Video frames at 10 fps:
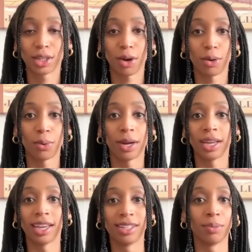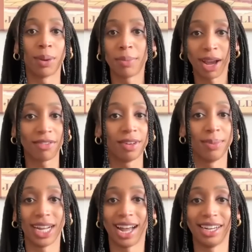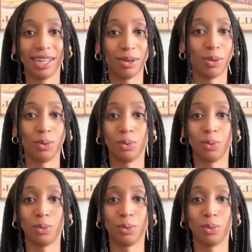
So Bed Bath & Beyond